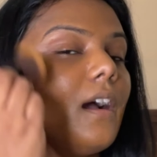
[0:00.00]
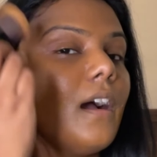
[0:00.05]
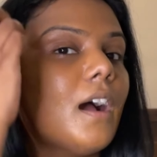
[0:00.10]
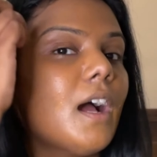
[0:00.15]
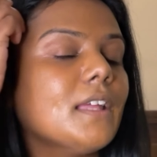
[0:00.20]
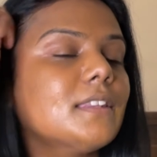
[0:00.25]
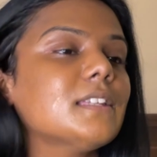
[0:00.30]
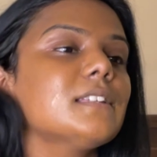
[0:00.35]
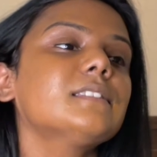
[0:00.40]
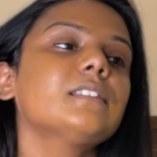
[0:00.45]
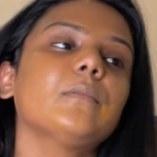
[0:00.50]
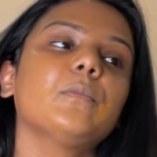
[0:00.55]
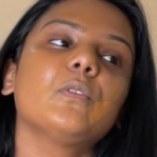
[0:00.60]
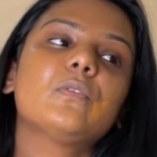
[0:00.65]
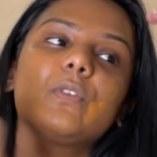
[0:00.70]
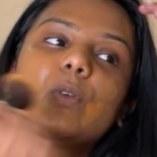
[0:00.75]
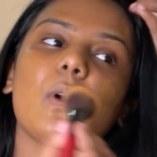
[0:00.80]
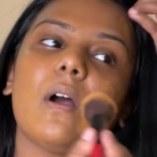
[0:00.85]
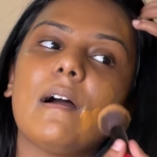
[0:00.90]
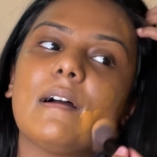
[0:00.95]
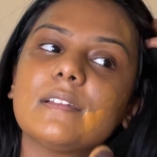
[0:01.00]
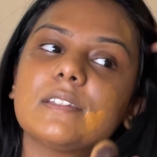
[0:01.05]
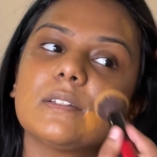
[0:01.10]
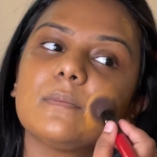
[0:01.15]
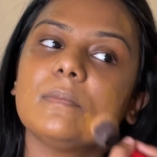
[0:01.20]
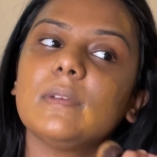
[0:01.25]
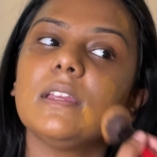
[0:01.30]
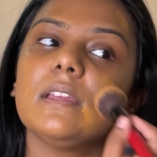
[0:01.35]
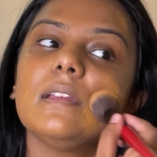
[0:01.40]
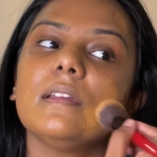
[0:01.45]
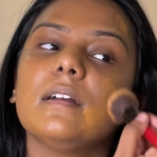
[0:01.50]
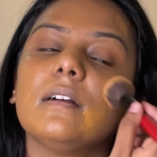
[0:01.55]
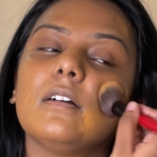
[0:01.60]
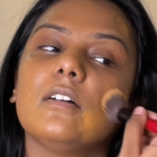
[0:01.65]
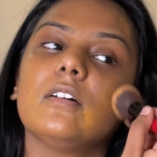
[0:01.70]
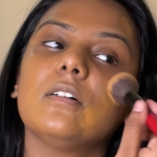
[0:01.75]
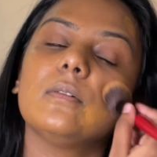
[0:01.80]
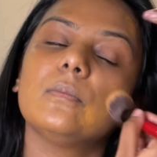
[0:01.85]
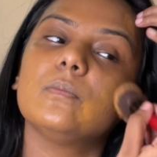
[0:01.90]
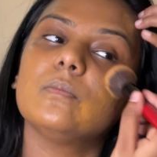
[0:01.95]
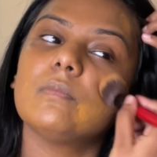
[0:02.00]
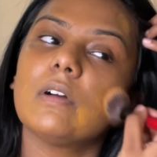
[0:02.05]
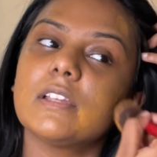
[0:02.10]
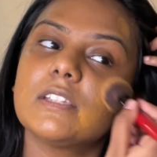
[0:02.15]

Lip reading: I think some of you asked me, I